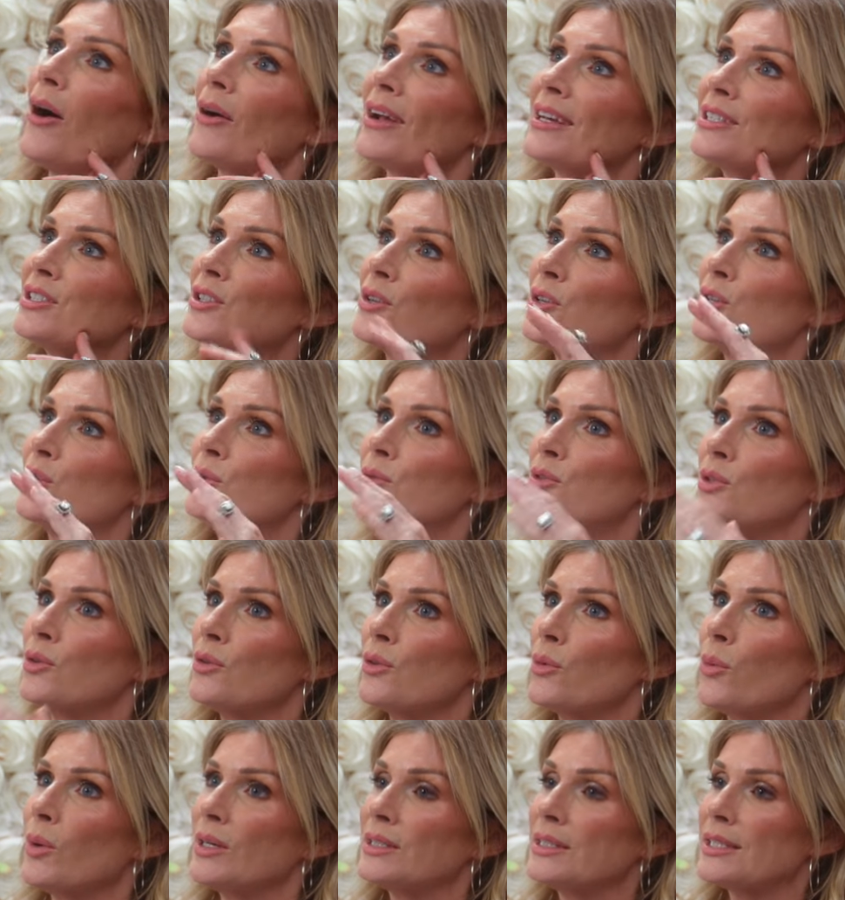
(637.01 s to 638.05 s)
Okay, so you
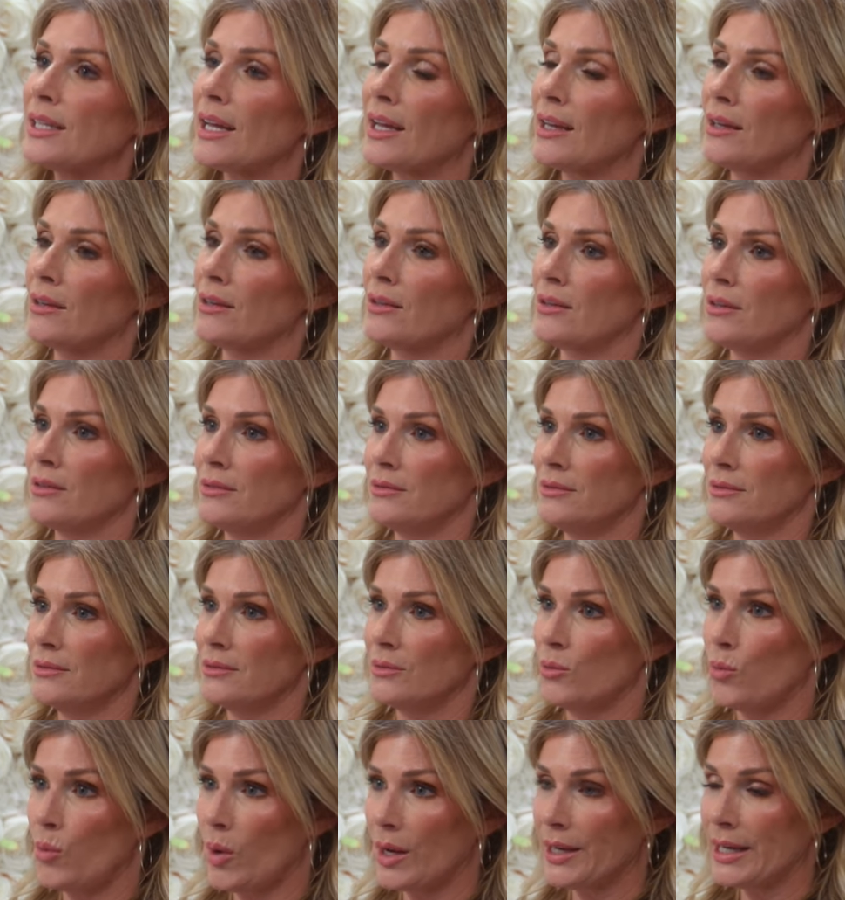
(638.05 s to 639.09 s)
do the one cycle,
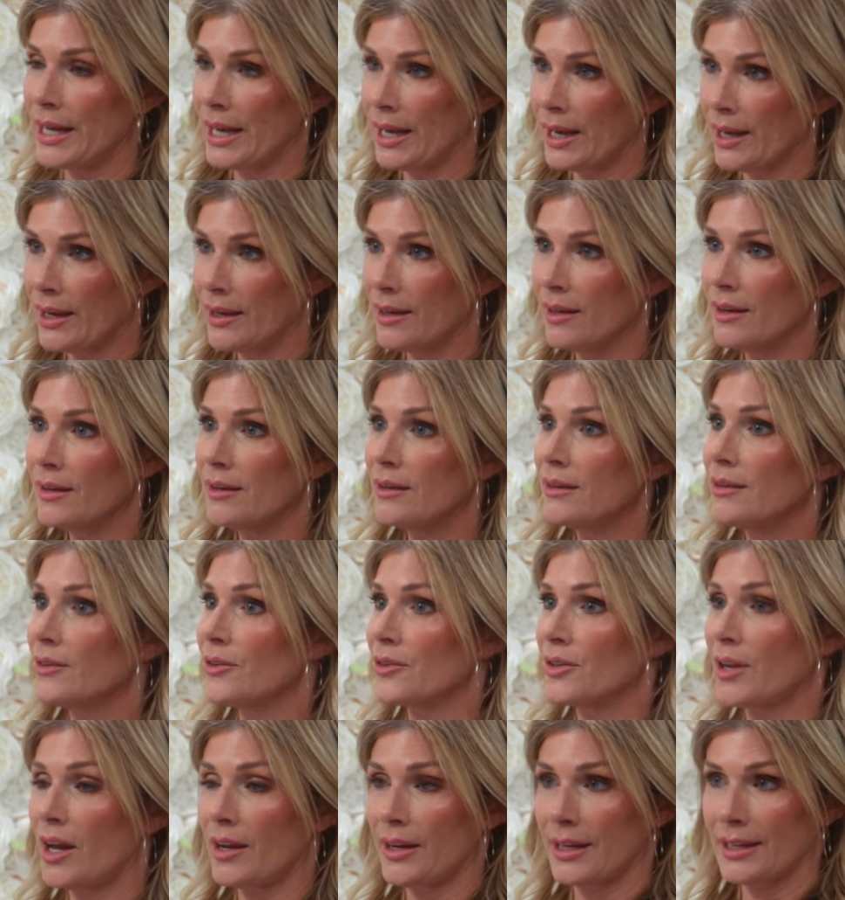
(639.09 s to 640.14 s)
one egg.
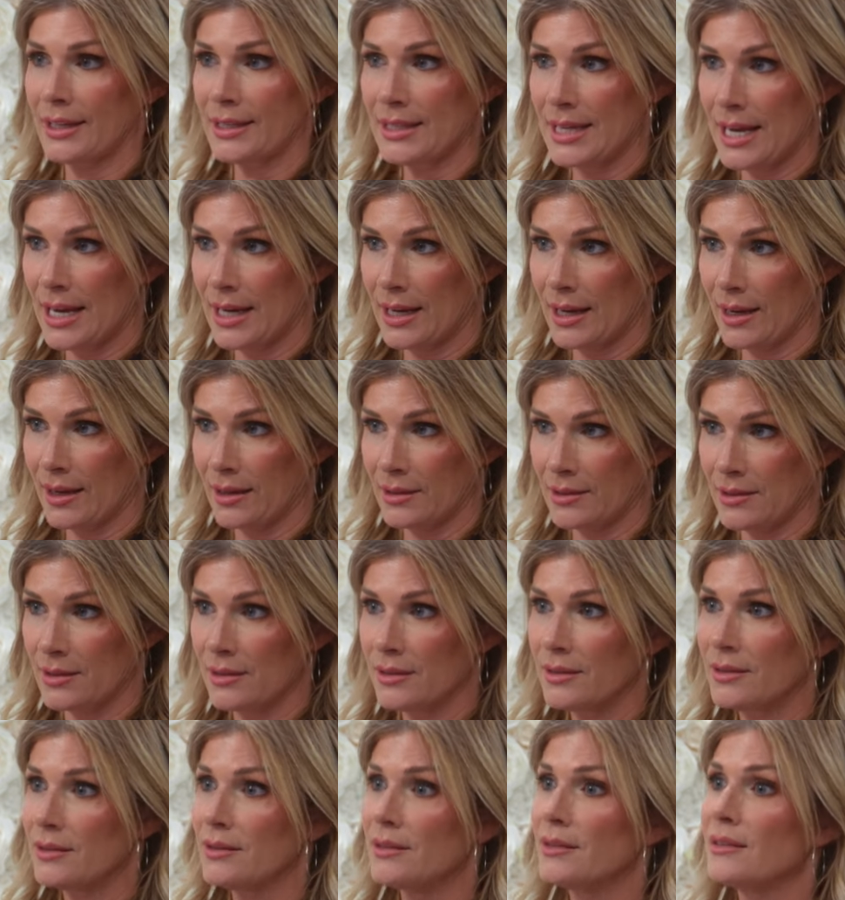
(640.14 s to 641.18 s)
They're not going to take it.
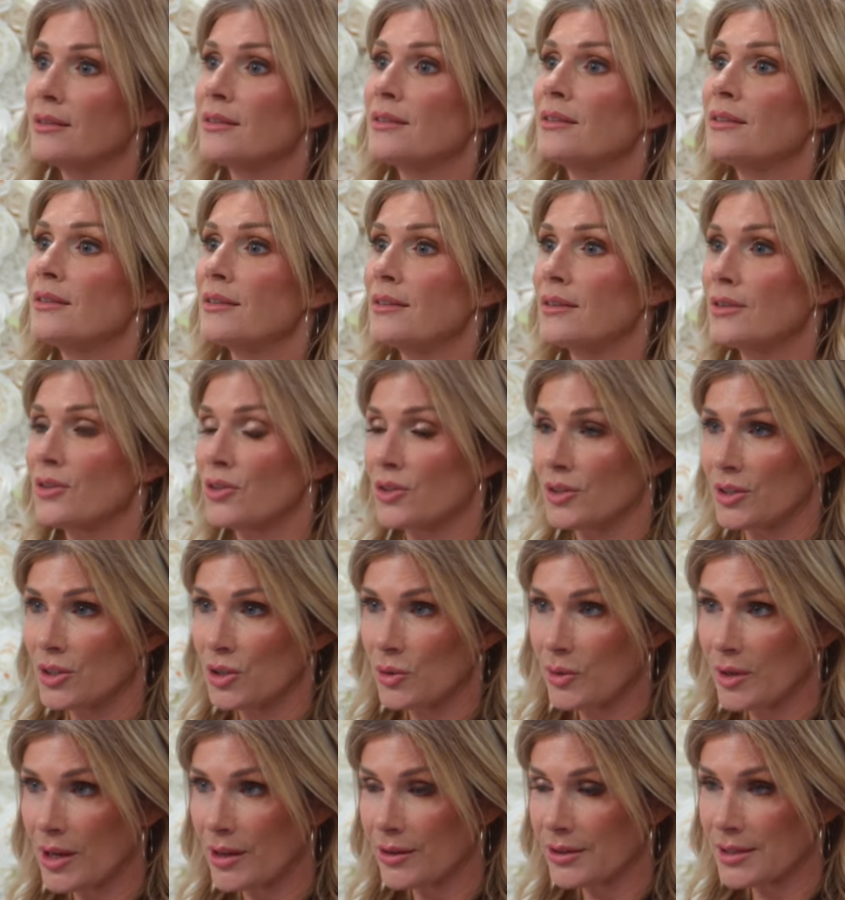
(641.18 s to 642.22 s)
You're gonna
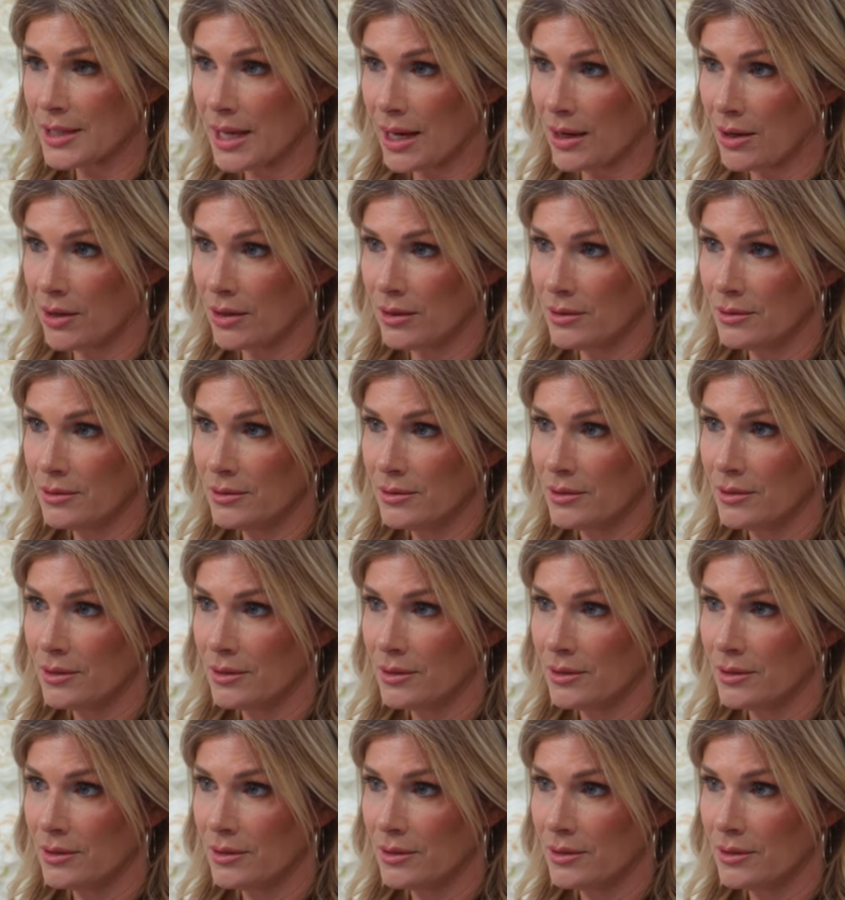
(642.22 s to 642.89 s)
do take another a, cycle, but